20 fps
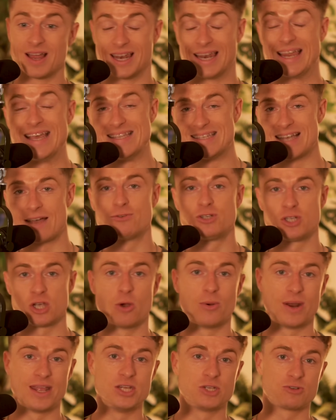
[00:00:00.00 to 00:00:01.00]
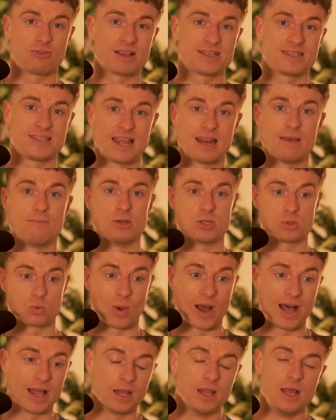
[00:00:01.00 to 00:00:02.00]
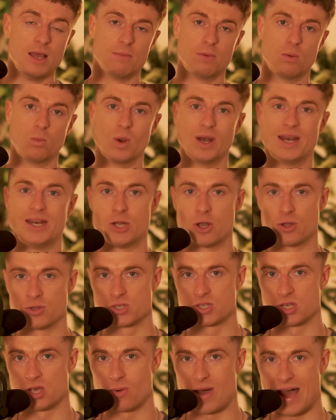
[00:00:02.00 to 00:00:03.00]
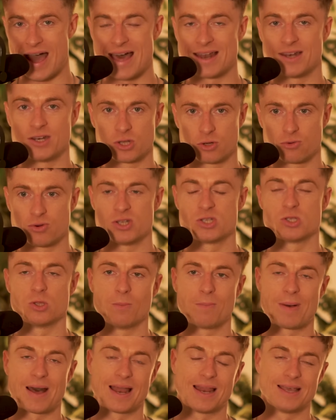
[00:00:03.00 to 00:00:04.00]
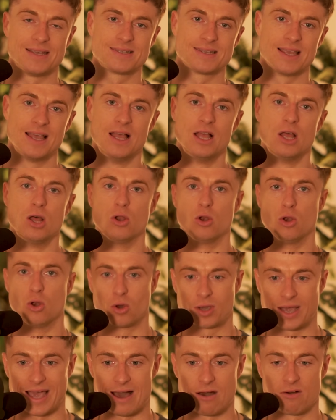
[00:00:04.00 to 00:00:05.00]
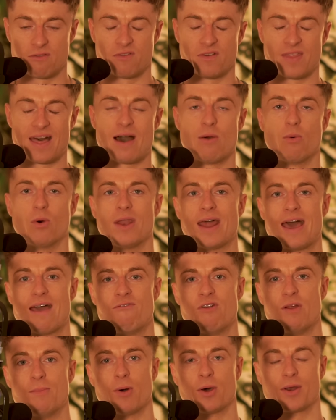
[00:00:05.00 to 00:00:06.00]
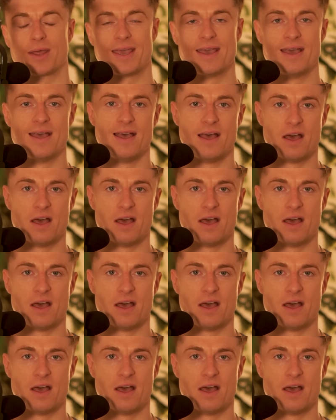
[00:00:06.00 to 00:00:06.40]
Leeds have shown interest in him as well, but Willy Nyonto and Crystal Palace, look out for that one, everybody.